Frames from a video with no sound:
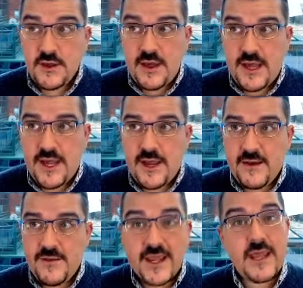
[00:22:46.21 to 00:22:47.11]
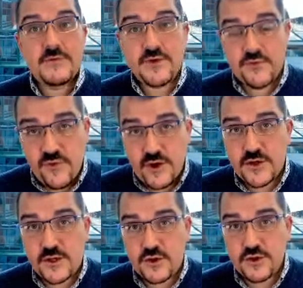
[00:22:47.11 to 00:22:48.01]
And they came to the wrong
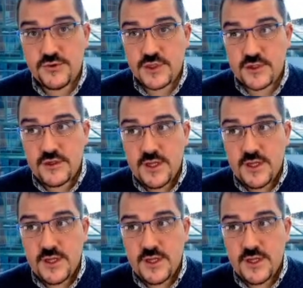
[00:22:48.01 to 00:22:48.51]
conclusion.